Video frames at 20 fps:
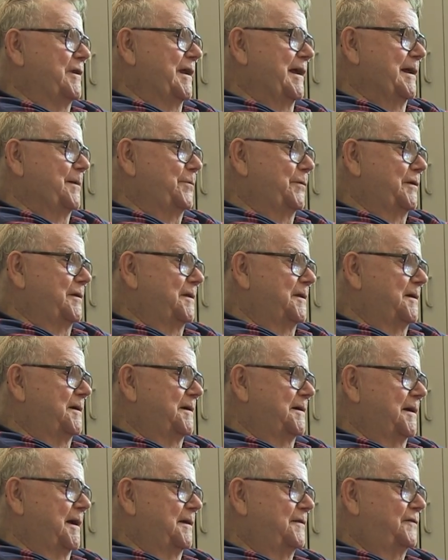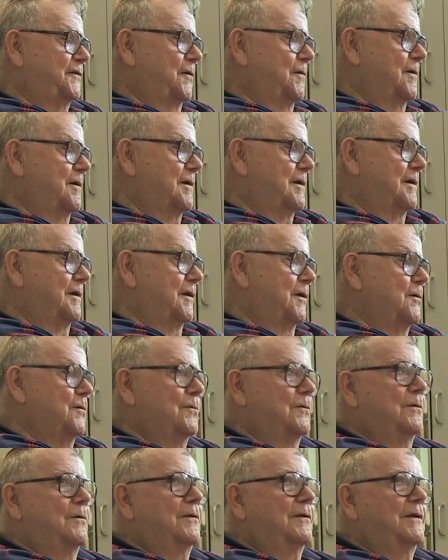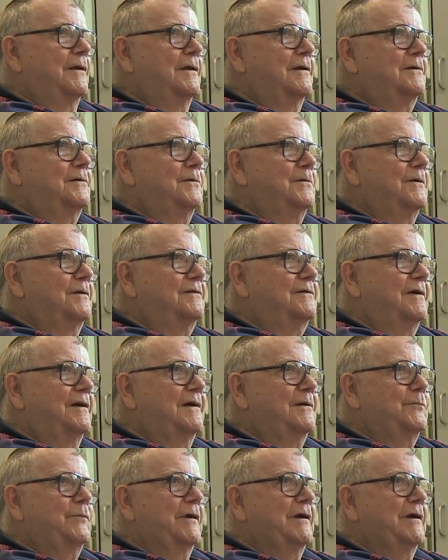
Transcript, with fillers: what happened, I started alone on the editorial side,